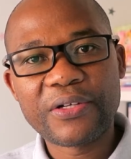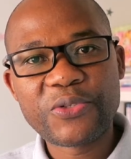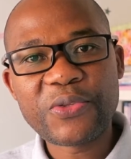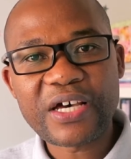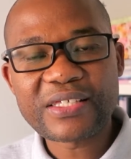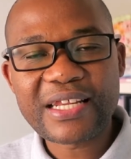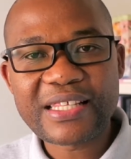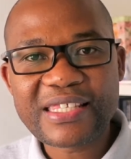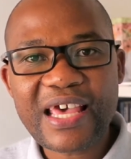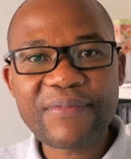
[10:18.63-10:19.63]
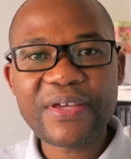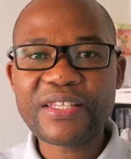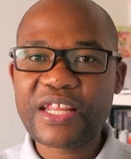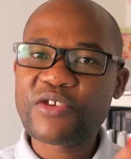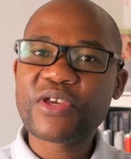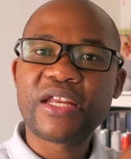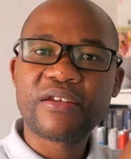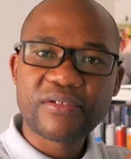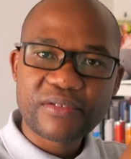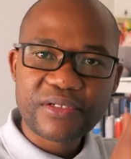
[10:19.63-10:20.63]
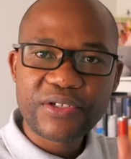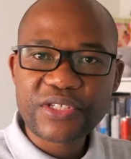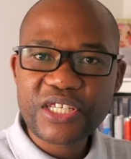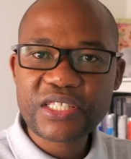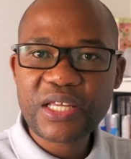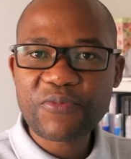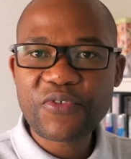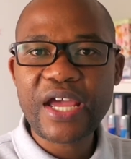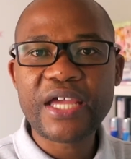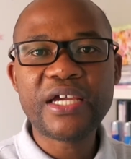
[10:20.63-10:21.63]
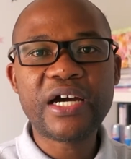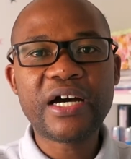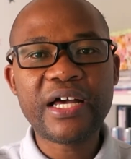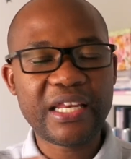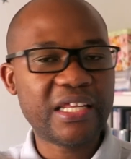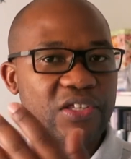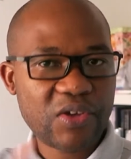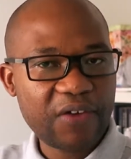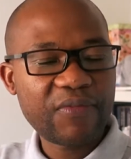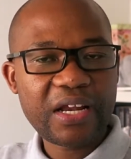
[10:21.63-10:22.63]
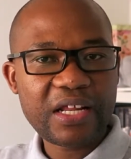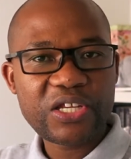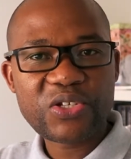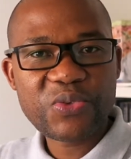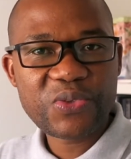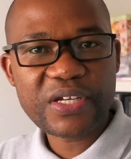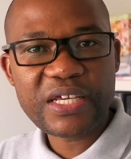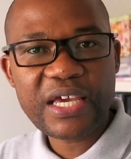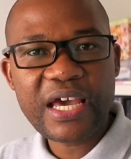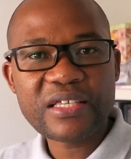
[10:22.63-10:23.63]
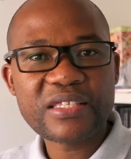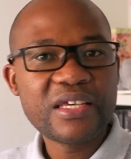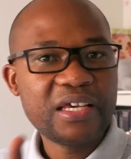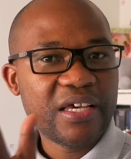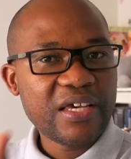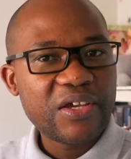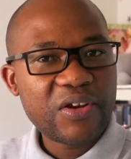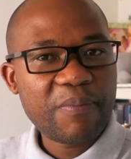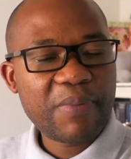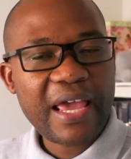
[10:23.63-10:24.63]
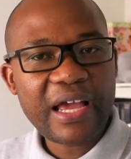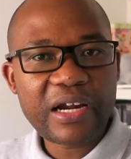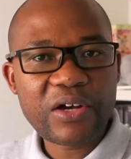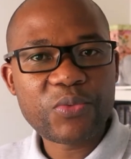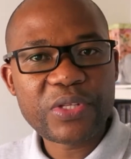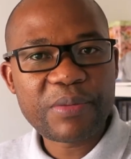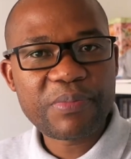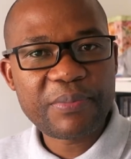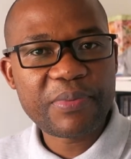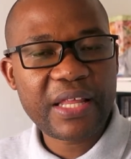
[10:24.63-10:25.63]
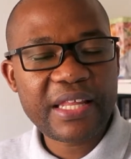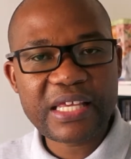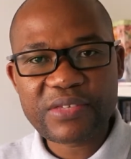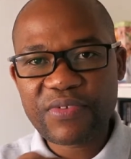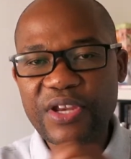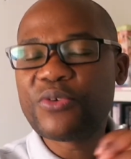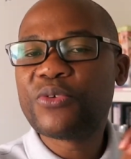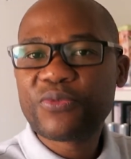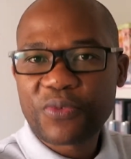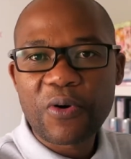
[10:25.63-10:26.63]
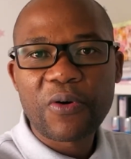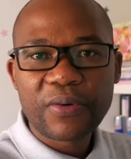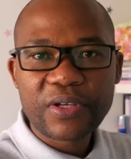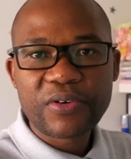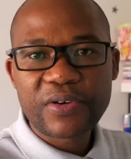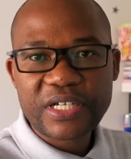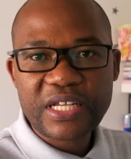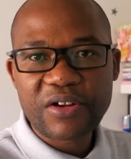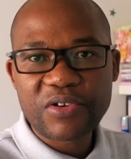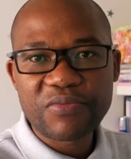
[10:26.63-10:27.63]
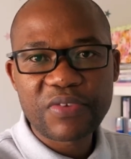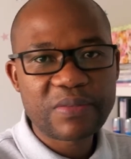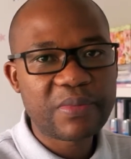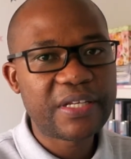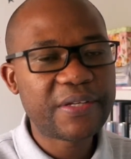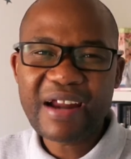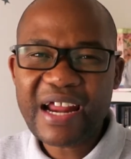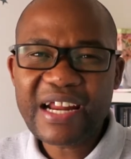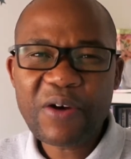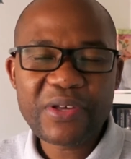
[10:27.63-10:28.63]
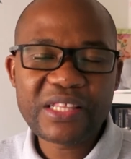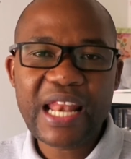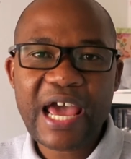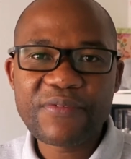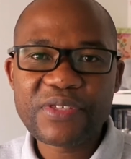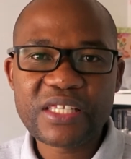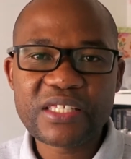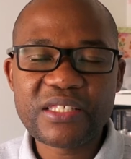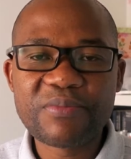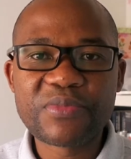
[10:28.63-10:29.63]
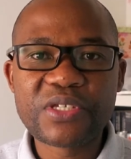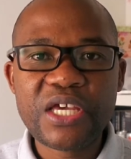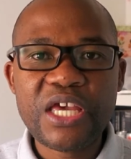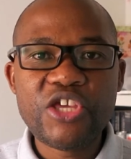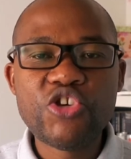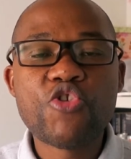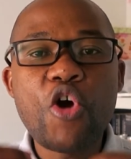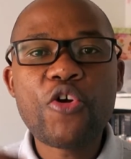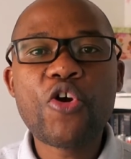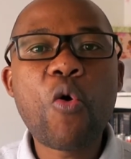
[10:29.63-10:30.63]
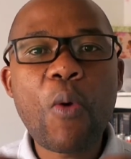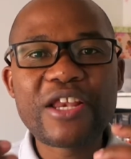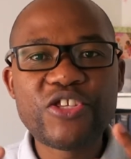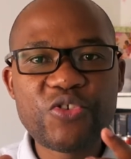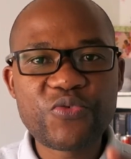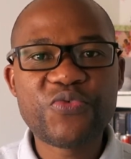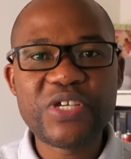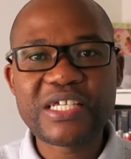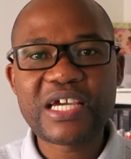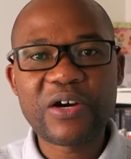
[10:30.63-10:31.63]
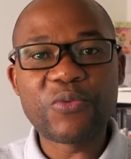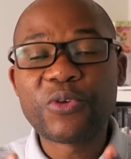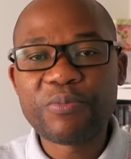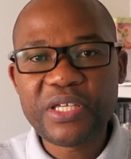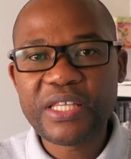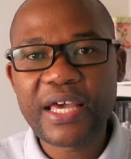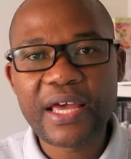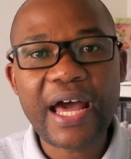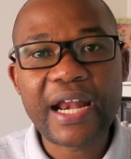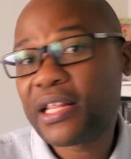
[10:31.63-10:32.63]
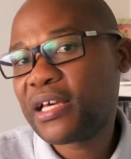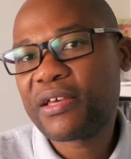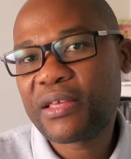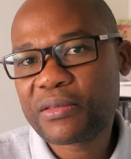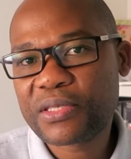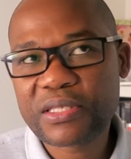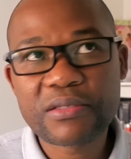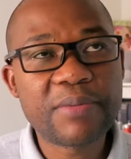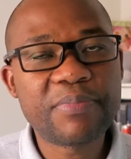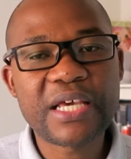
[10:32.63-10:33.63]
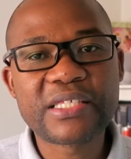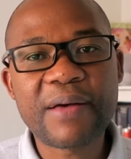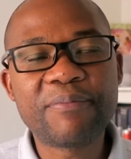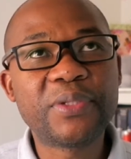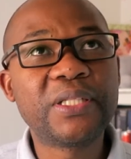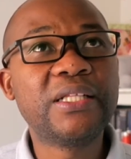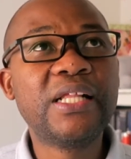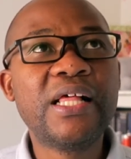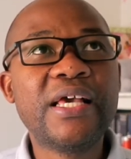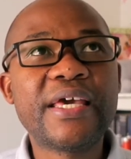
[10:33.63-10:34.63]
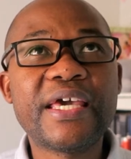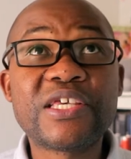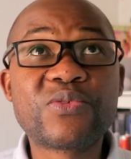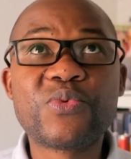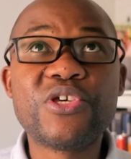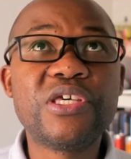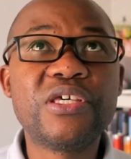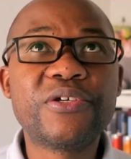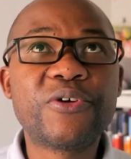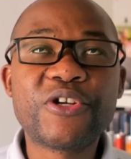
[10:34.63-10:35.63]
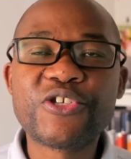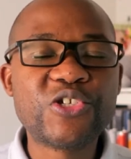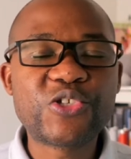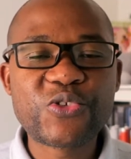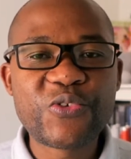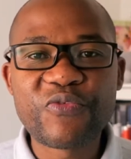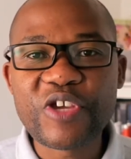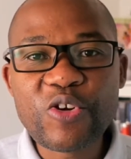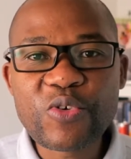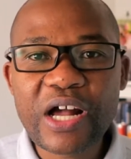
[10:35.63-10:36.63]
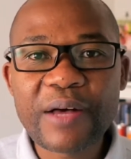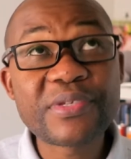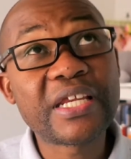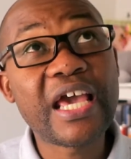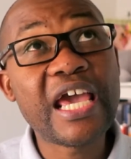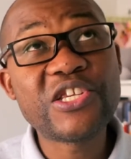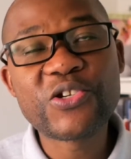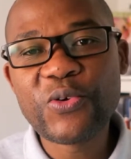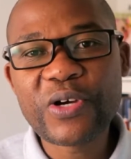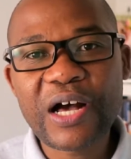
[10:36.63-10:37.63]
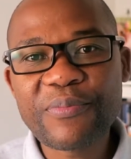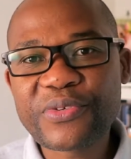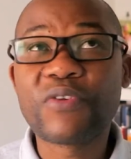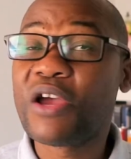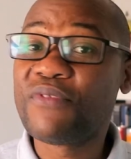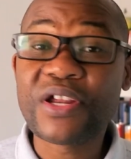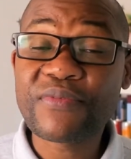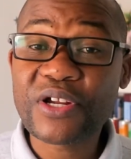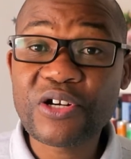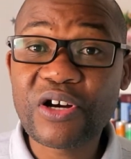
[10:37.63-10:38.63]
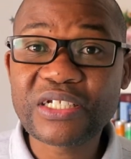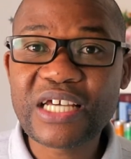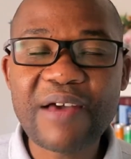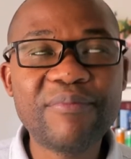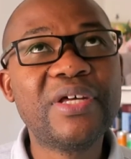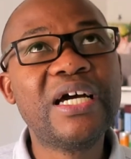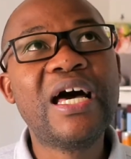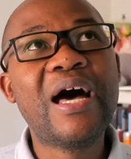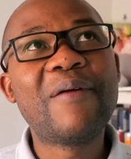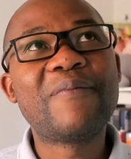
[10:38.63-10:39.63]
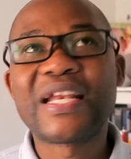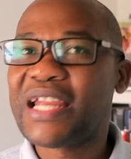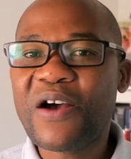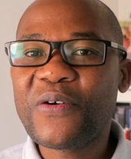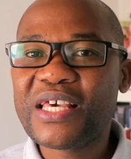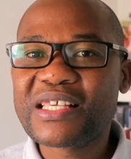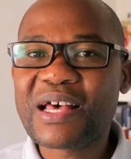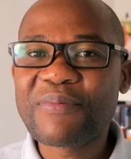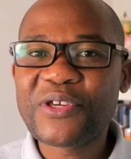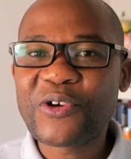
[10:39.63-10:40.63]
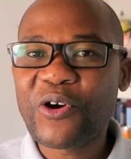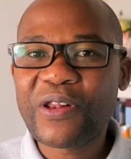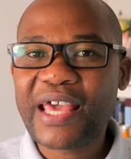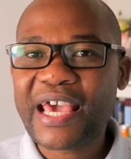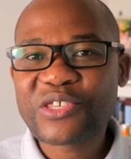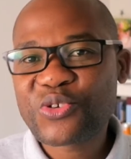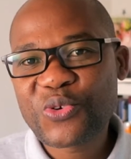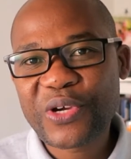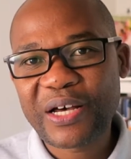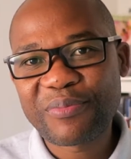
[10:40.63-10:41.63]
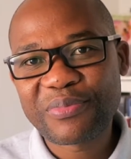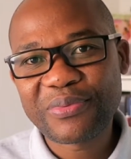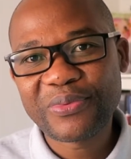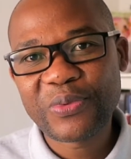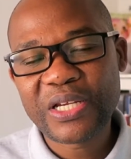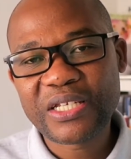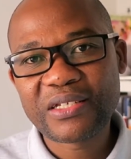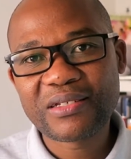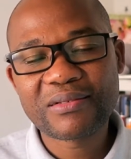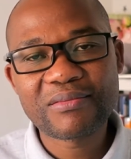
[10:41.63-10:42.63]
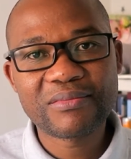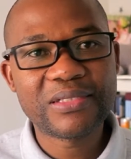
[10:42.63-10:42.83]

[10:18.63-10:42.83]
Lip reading: 2007. Then you can teach them for a year, and then you have another 2-3 years playing around with the people, and there's value for return on investment. But right now with live systems, you don't know what new feature will be there. Another simple example is we got used to VLOOKUPs and HLOOKUPs for a very, very long time, but now there's something called XLOOKUP, which